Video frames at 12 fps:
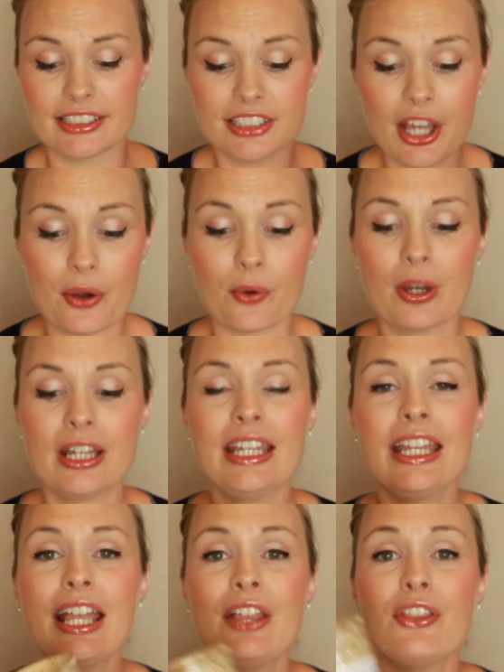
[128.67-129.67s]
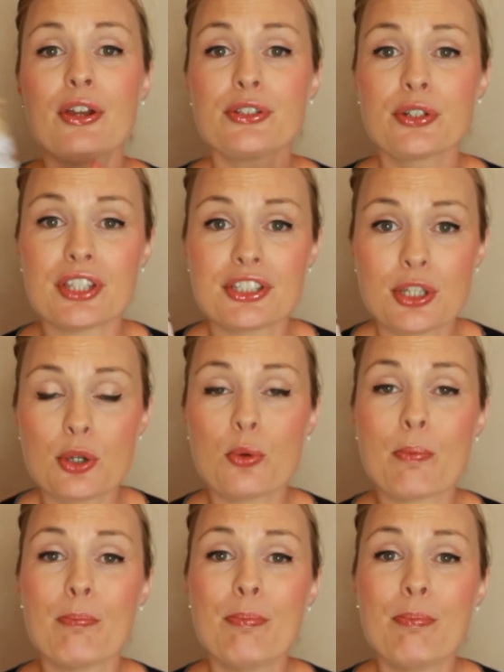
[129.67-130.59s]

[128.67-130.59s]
So those are the two